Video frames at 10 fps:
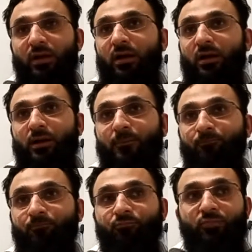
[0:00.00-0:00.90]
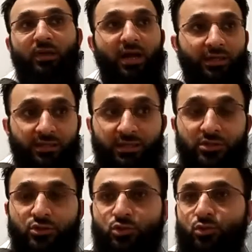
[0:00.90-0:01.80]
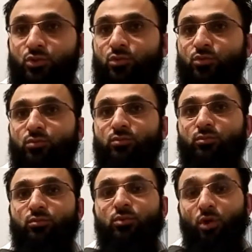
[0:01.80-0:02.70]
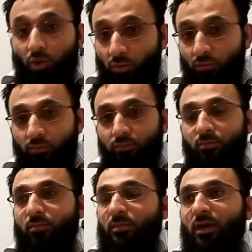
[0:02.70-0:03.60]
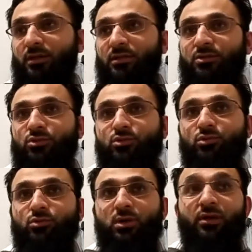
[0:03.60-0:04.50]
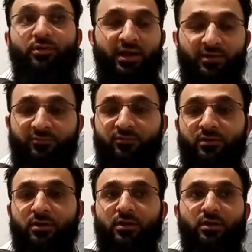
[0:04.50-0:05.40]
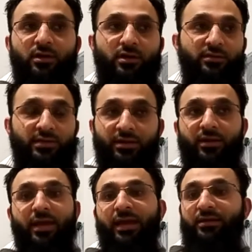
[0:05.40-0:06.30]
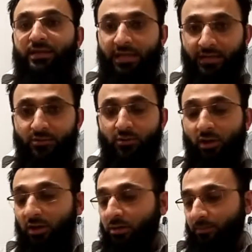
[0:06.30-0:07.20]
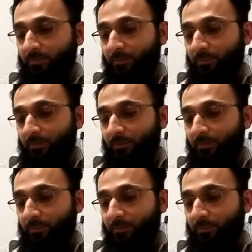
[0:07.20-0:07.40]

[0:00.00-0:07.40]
um, I need to go. I need to arrive there at 8 o'clock.